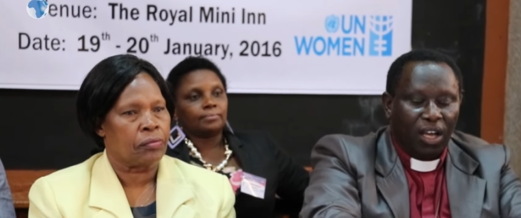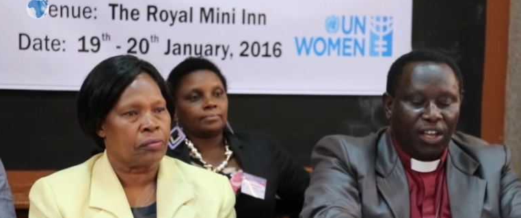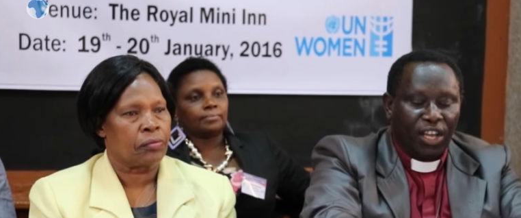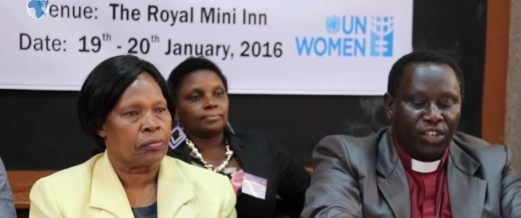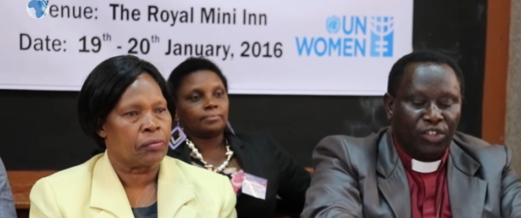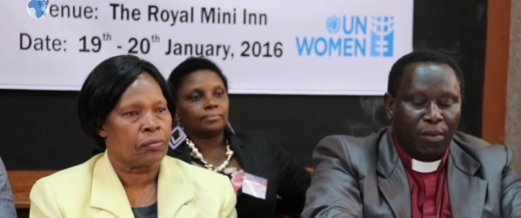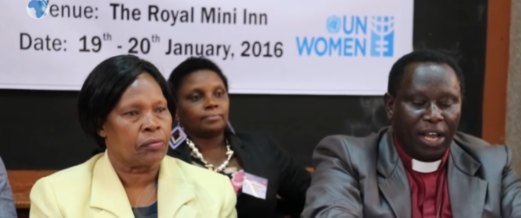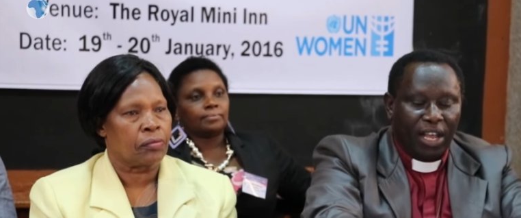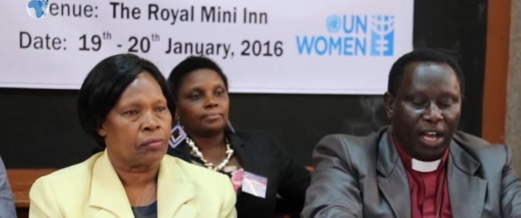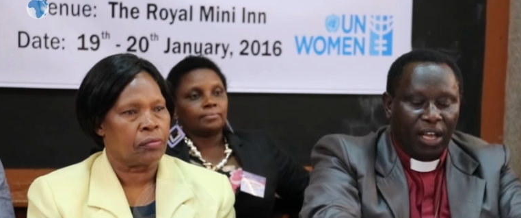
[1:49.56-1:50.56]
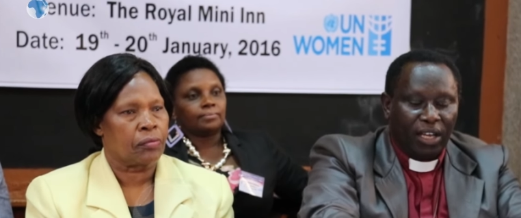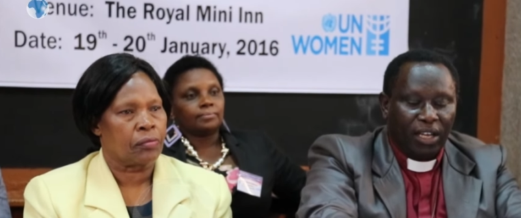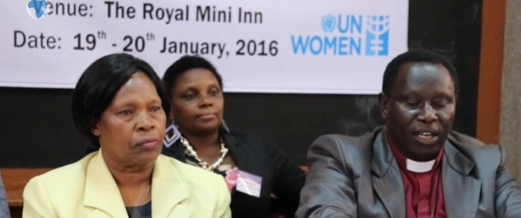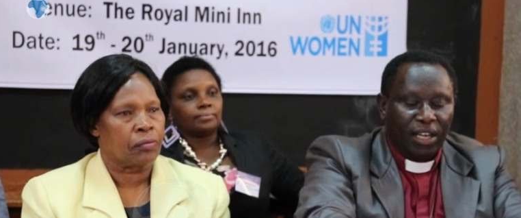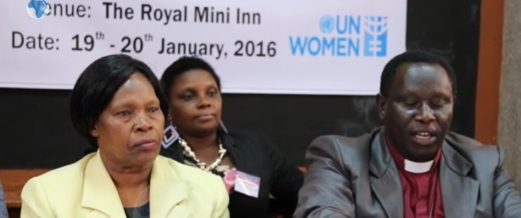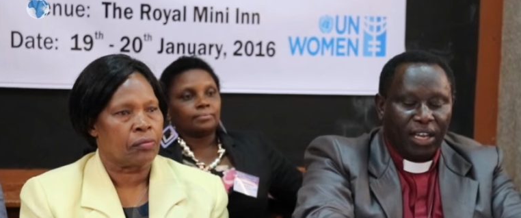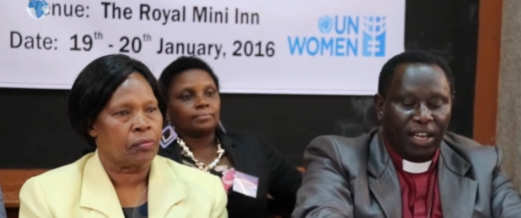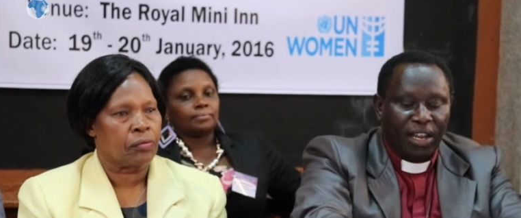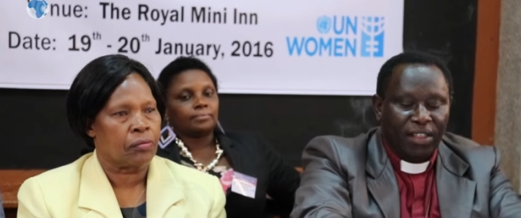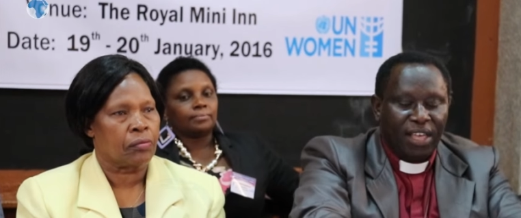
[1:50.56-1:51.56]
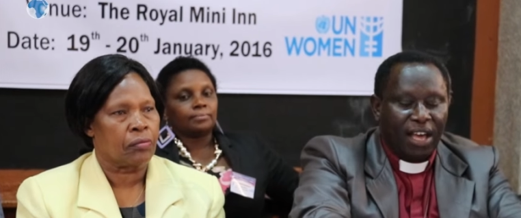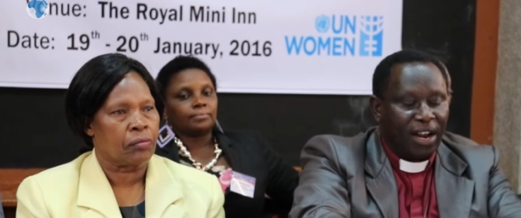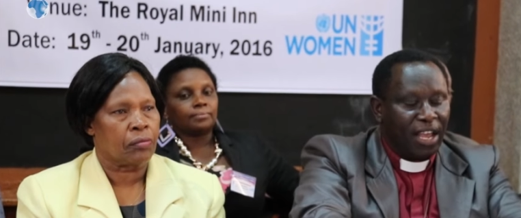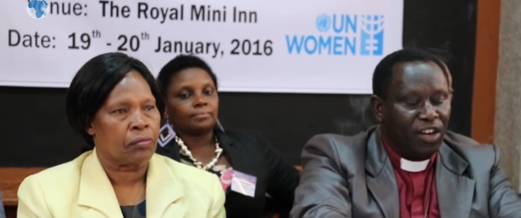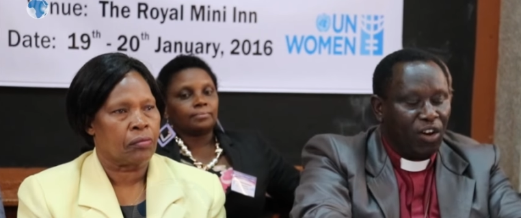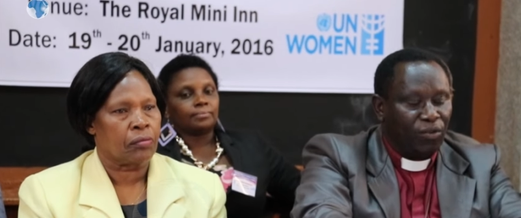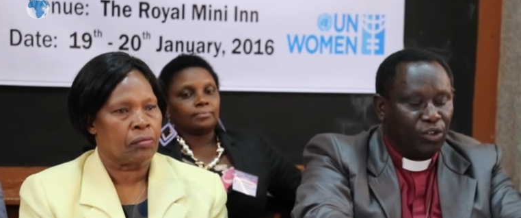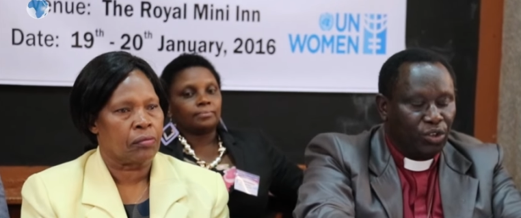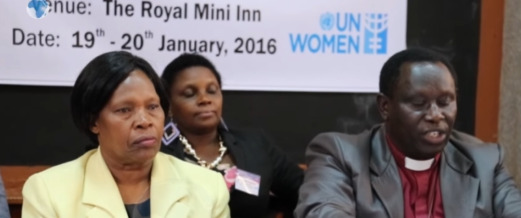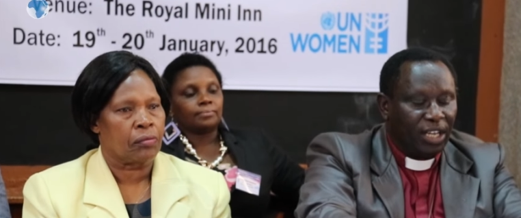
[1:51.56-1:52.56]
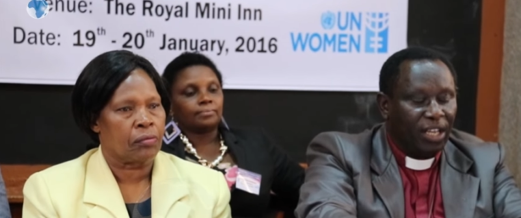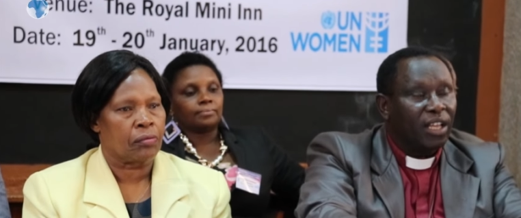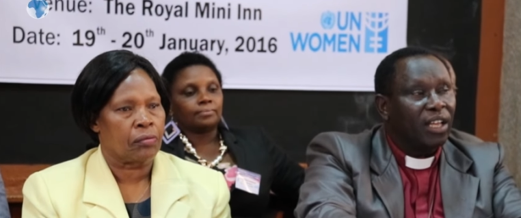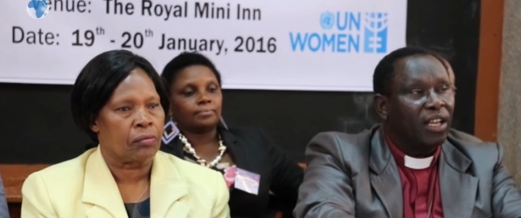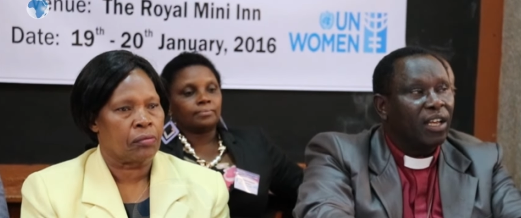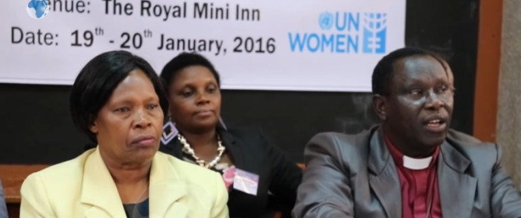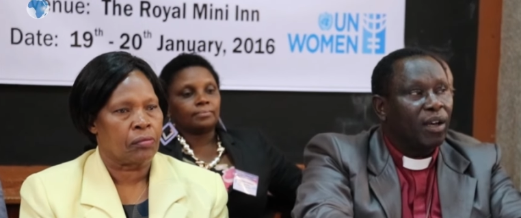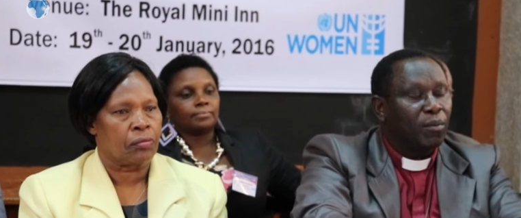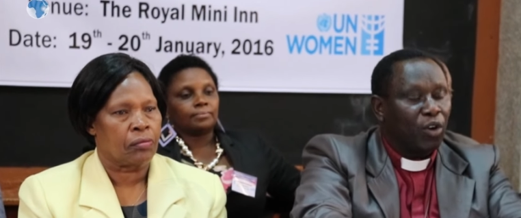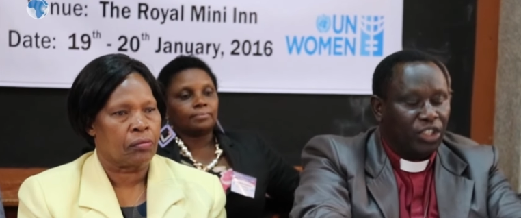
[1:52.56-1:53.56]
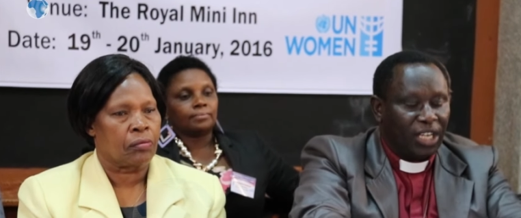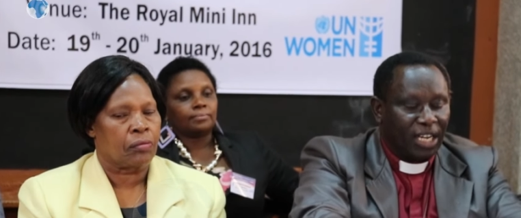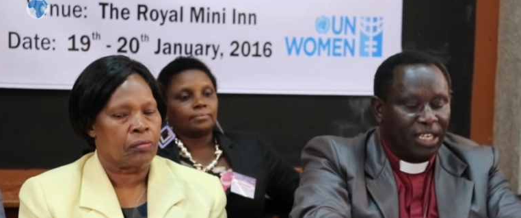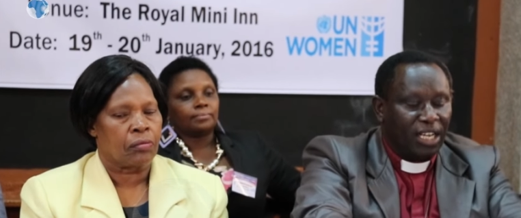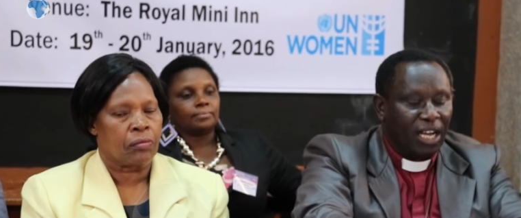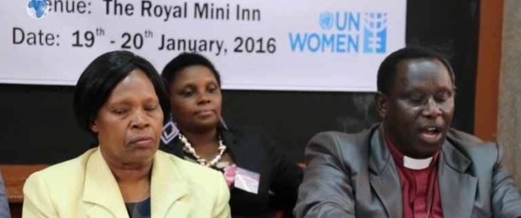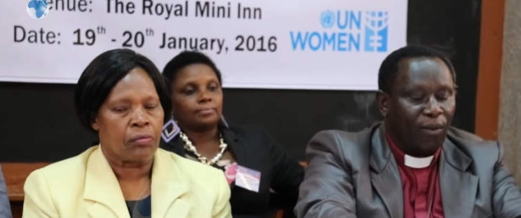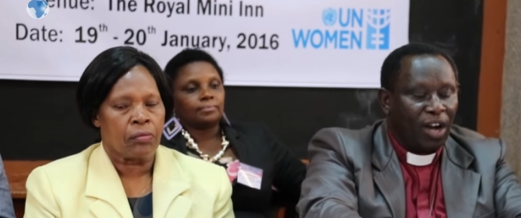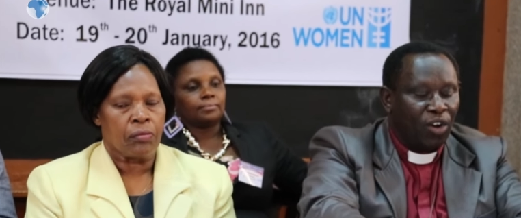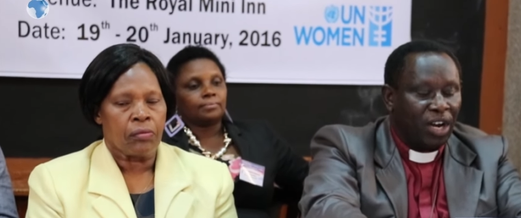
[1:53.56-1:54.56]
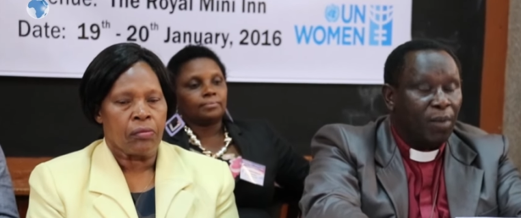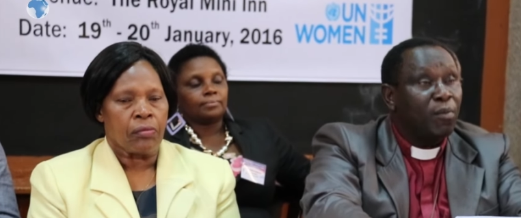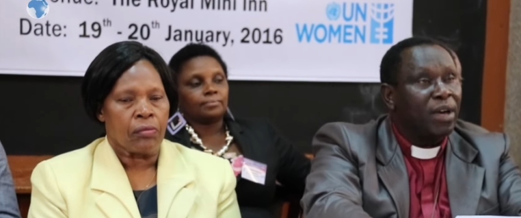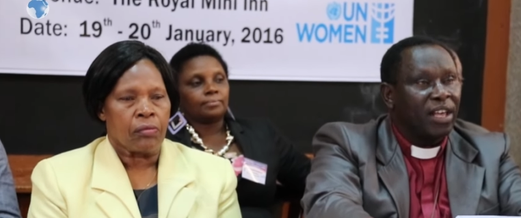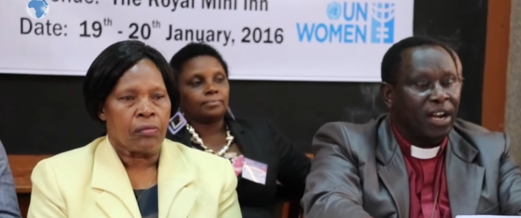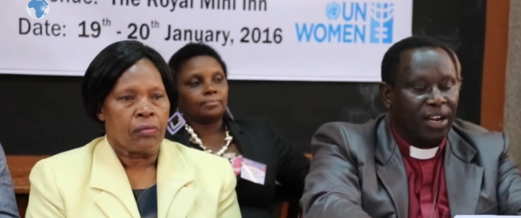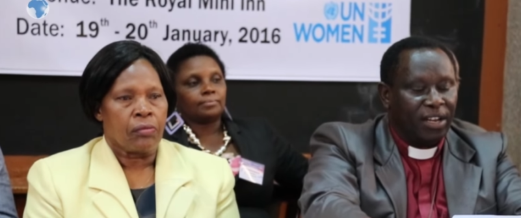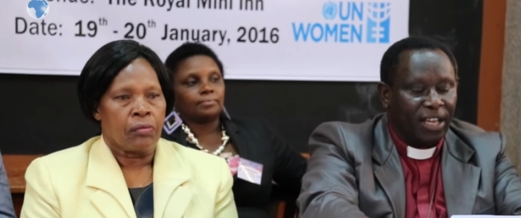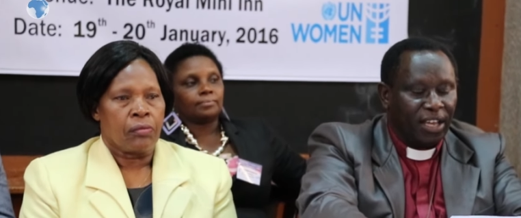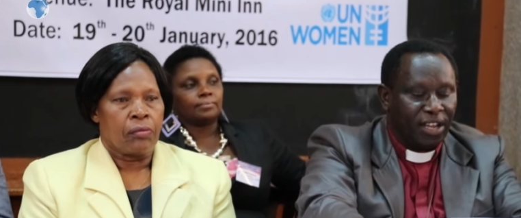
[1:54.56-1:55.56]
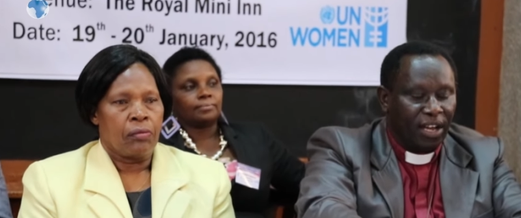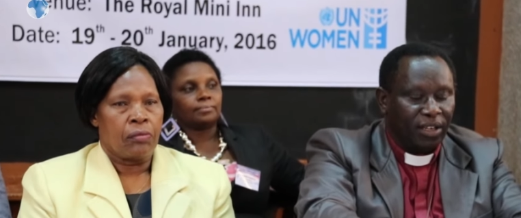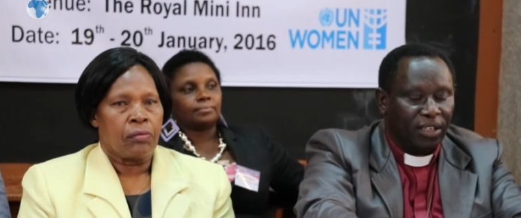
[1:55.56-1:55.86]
Speaker 1: in Somalia in their line of duty protecting our honorable motherland, Kenya.